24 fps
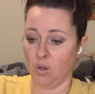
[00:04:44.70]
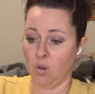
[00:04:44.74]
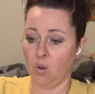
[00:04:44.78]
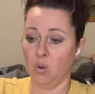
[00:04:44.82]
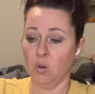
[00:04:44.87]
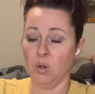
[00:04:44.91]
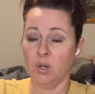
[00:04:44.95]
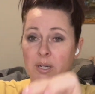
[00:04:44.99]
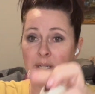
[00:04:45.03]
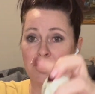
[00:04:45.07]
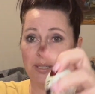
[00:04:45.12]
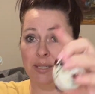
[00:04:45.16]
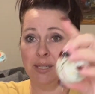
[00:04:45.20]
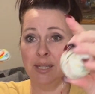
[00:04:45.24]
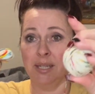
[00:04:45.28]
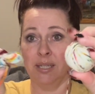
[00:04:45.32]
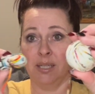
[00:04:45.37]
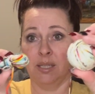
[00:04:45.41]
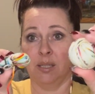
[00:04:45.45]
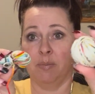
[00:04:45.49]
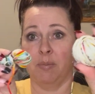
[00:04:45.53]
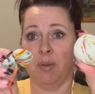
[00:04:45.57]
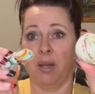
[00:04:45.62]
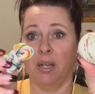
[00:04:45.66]
or it's
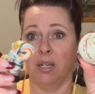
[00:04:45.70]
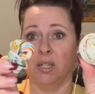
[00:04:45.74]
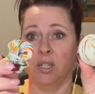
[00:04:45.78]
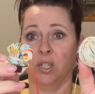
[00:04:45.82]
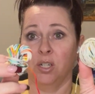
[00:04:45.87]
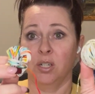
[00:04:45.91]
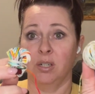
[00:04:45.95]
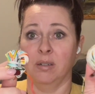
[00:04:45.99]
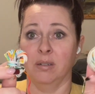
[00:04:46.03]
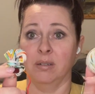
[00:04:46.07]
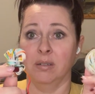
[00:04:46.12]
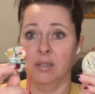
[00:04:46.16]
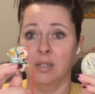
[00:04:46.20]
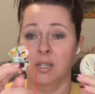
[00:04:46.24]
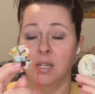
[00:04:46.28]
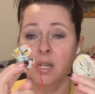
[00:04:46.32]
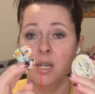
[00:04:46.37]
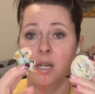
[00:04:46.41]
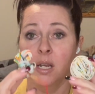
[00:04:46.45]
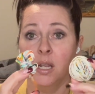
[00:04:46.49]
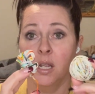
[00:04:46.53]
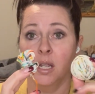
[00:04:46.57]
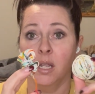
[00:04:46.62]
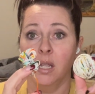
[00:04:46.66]
this much,
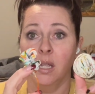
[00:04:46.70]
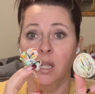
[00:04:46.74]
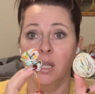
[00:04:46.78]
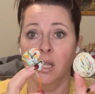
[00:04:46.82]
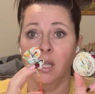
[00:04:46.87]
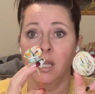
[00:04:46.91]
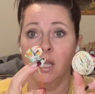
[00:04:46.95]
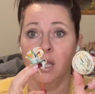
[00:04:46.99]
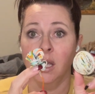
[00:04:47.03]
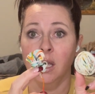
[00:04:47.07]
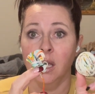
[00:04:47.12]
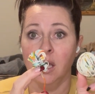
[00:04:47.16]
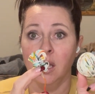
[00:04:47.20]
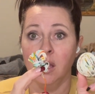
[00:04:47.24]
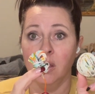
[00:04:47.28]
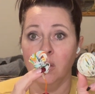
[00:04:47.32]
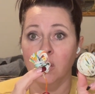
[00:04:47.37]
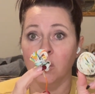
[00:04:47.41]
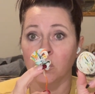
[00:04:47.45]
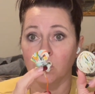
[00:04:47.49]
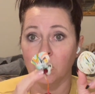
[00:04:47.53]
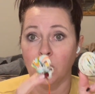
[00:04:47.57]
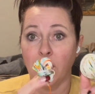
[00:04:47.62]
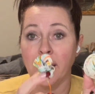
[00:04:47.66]

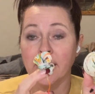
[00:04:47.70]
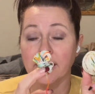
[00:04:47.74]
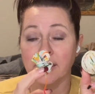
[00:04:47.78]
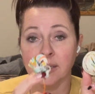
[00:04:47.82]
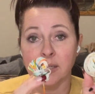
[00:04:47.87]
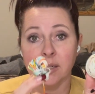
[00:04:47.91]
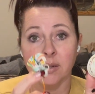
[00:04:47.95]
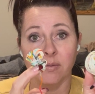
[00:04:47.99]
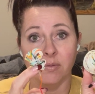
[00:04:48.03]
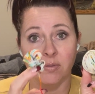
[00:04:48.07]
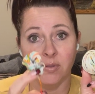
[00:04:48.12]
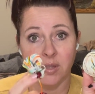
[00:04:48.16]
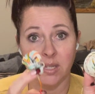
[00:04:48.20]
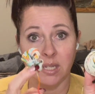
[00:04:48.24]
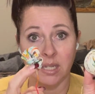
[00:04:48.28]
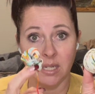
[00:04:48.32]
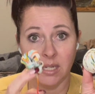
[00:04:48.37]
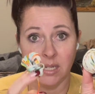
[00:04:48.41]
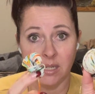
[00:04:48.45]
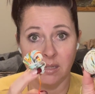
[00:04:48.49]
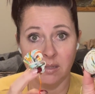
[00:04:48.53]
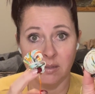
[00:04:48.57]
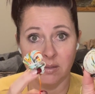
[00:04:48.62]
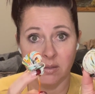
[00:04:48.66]
the rest of
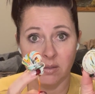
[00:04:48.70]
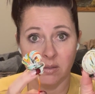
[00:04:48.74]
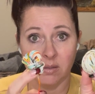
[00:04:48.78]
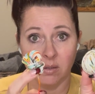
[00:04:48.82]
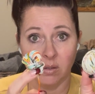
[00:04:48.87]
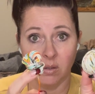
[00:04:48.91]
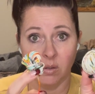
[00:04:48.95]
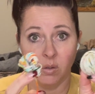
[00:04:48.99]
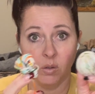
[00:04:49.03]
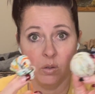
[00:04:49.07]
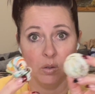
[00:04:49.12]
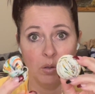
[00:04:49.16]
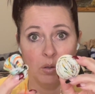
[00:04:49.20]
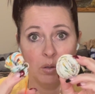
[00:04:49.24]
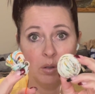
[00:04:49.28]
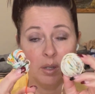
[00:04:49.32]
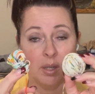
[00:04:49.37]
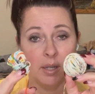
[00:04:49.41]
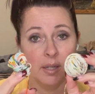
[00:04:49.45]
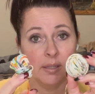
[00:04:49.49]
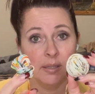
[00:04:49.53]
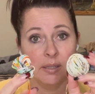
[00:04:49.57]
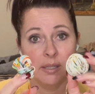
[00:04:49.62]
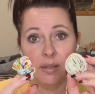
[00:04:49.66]
these,
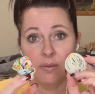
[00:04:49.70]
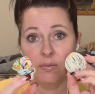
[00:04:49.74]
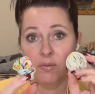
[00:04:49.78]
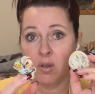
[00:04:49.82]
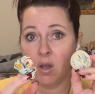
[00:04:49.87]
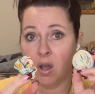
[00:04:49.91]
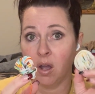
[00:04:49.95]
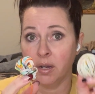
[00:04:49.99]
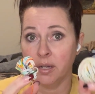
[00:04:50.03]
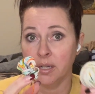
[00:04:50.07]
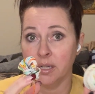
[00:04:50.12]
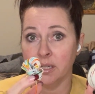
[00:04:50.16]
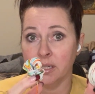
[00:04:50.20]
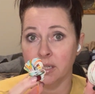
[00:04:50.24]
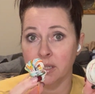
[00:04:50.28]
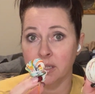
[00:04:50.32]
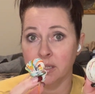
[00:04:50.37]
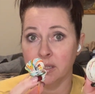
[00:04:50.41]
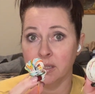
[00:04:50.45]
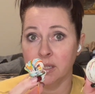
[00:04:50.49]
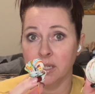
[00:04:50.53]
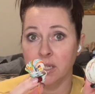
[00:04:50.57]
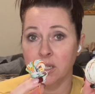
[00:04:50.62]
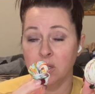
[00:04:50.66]
because they've gone into the
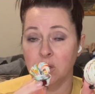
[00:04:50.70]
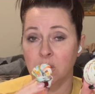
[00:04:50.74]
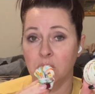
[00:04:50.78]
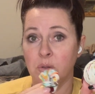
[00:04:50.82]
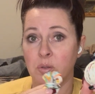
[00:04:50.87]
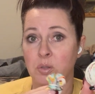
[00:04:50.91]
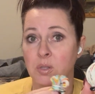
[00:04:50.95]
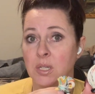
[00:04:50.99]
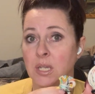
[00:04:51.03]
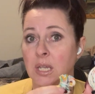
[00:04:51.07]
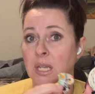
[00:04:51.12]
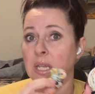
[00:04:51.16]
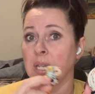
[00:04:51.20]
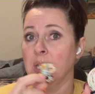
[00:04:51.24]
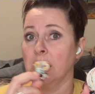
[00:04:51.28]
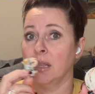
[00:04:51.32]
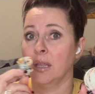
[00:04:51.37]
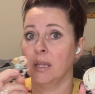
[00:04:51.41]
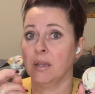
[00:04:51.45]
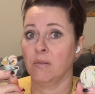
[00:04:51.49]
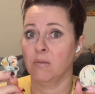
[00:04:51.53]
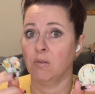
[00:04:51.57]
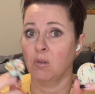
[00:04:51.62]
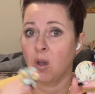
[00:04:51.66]
C2C,
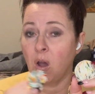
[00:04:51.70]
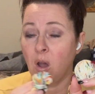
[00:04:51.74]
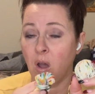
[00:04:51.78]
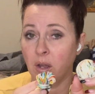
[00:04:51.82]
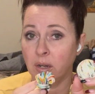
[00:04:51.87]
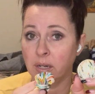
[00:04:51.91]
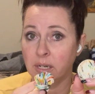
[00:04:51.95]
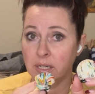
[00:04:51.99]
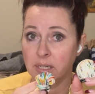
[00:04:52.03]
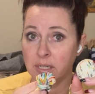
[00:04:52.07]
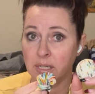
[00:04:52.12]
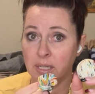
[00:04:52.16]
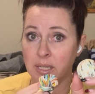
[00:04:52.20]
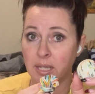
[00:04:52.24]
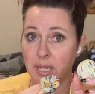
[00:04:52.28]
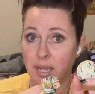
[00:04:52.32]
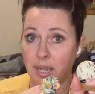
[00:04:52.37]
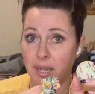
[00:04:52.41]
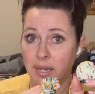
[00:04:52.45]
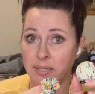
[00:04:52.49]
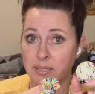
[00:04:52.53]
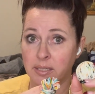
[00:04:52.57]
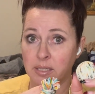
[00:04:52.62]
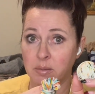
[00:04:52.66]
they've gone into the
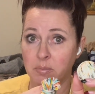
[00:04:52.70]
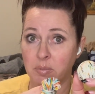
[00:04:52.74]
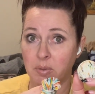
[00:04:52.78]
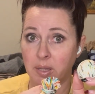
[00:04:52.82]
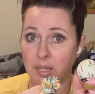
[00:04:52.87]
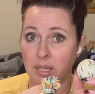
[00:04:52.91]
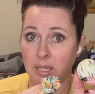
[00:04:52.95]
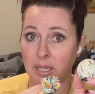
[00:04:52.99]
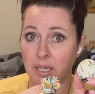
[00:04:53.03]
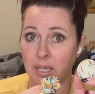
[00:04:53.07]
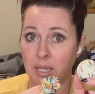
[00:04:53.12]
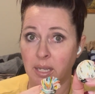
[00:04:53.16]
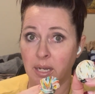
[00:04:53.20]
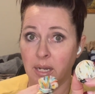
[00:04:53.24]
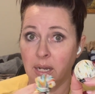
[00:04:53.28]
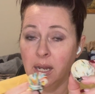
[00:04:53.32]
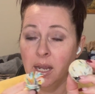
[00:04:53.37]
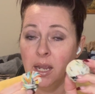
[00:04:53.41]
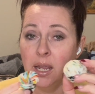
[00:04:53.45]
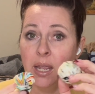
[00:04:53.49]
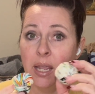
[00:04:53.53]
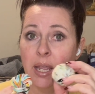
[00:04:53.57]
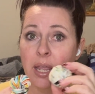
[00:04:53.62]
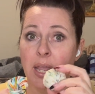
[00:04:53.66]
hexie blanket,
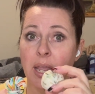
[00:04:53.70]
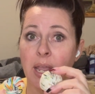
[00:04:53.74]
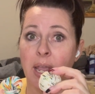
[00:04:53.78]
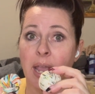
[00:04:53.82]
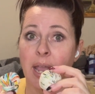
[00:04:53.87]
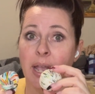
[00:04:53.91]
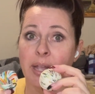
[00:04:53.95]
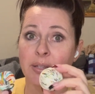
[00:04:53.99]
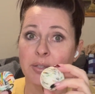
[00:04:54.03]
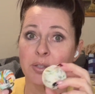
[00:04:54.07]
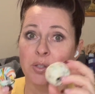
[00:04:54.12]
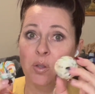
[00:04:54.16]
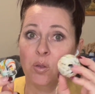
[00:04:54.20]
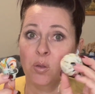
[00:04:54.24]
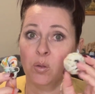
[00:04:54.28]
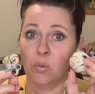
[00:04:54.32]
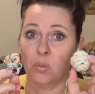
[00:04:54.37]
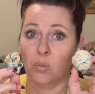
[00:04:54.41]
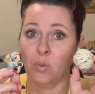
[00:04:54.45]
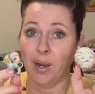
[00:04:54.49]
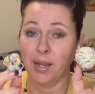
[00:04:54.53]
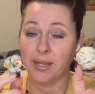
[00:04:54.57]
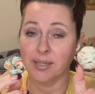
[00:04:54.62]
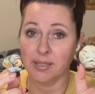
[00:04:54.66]
and so the
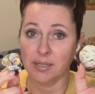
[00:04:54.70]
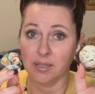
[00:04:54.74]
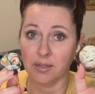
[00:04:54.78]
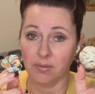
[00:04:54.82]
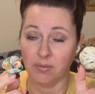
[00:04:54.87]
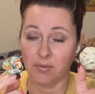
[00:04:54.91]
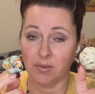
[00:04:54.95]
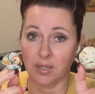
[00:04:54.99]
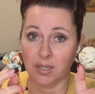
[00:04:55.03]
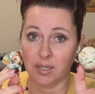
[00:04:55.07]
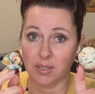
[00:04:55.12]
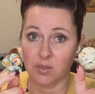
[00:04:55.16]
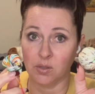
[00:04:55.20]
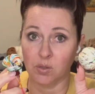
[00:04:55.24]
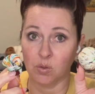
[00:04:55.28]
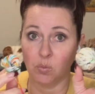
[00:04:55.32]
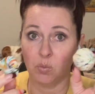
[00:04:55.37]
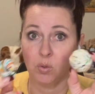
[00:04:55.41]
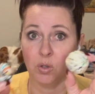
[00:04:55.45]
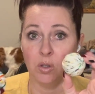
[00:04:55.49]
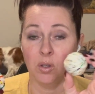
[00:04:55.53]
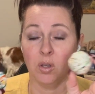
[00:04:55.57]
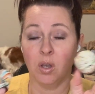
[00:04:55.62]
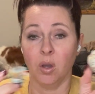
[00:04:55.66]
rest of this
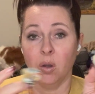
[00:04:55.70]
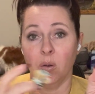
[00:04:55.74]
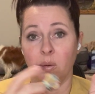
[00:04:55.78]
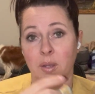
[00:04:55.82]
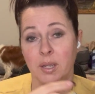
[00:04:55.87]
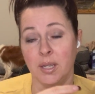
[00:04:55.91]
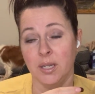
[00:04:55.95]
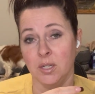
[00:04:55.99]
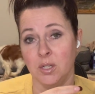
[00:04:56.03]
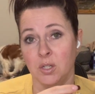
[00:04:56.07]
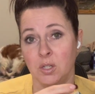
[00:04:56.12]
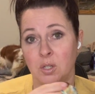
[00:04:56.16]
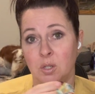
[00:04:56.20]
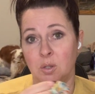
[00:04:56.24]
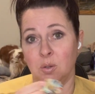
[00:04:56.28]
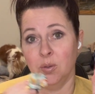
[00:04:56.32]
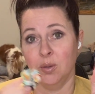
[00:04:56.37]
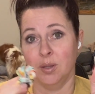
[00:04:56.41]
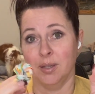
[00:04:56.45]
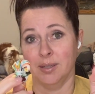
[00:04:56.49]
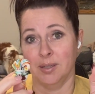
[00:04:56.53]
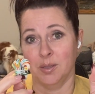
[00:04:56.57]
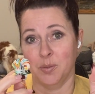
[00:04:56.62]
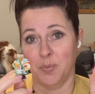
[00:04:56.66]
will go into
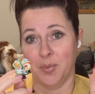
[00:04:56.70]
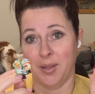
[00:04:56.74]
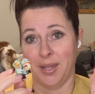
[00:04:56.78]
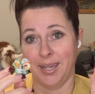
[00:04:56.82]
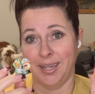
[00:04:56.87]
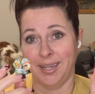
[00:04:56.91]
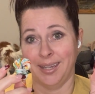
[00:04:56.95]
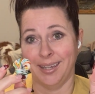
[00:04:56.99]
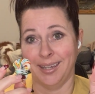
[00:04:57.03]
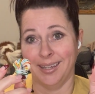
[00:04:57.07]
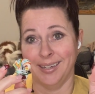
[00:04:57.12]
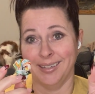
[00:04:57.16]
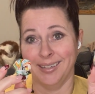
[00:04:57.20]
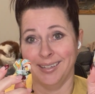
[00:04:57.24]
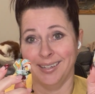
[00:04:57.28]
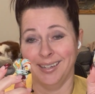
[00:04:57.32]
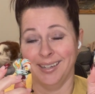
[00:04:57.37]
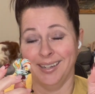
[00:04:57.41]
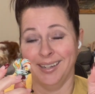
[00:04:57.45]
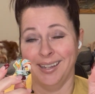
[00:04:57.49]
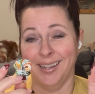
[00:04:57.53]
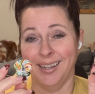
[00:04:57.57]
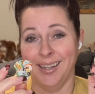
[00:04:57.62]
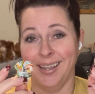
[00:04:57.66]
this blanket.
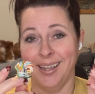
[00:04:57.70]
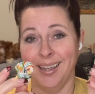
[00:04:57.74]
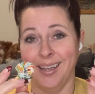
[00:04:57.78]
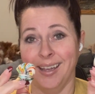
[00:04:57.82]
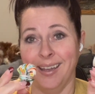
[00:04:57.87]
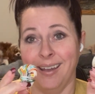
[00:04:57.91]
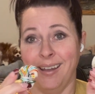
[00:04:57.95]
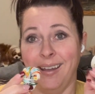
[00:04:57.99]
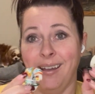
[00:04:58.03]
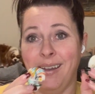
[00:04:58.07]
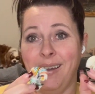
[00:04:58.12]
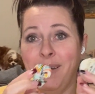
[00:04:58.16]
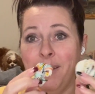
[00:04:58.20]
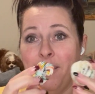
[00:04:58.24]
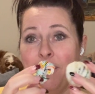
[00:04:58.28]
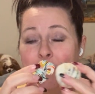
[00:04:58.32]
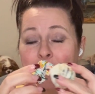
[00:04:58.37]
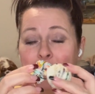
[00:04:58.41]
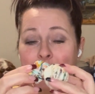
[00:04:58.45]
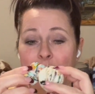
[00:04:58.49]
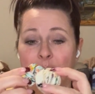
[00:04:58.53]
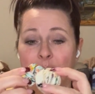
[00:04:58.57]
I